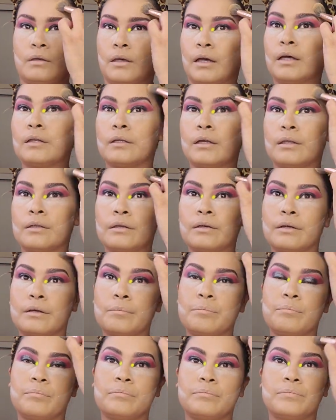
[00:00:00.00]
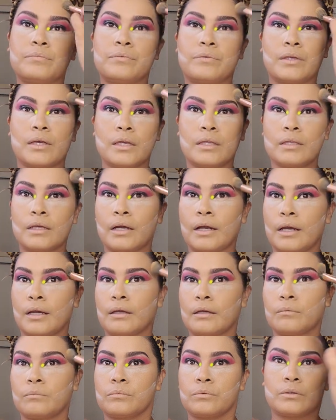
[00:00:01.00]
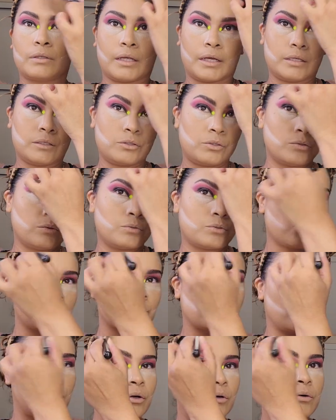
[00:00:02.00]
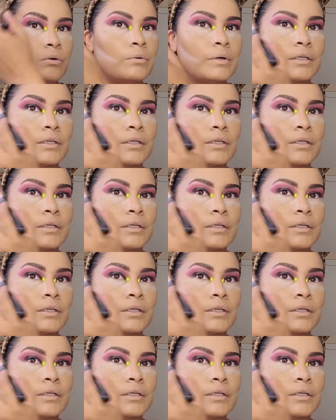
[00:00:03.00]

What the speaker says: Another thing that I would like to show